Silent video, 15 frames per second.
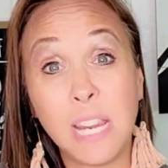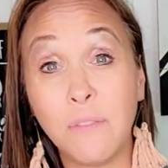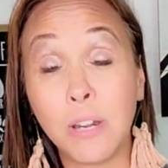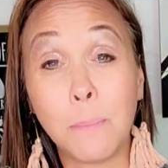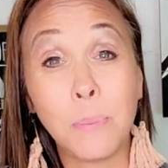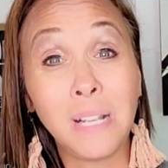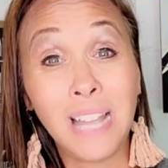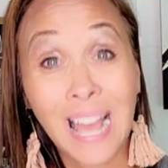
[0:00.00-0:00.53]

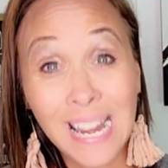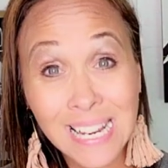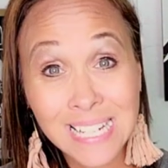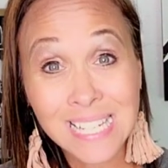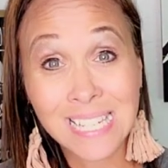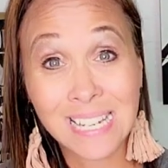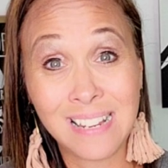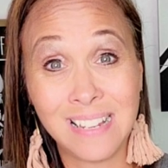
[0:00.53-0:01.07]
even
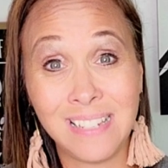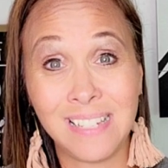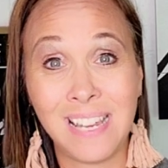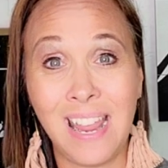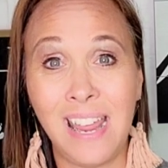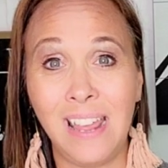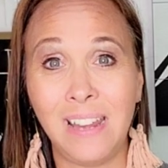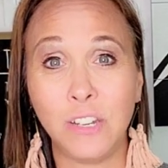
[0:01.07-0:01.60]

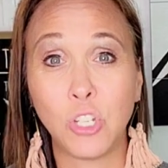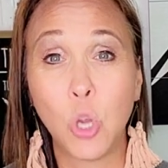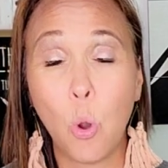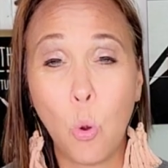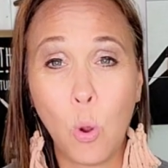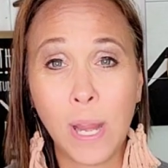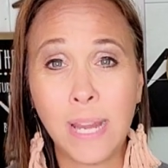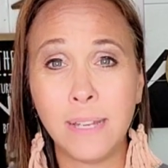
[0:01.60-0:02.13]
appliances and
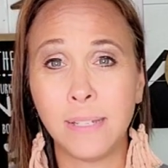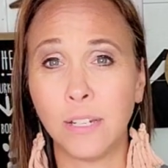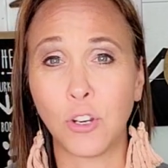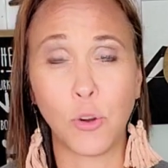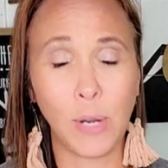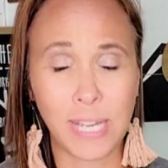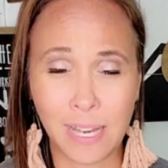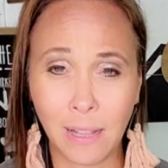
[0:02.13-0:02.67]
toys
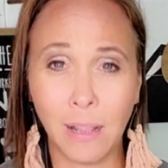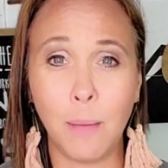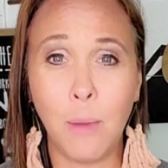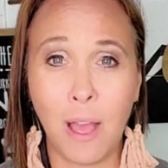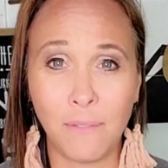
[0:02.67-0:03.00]
and curriculum,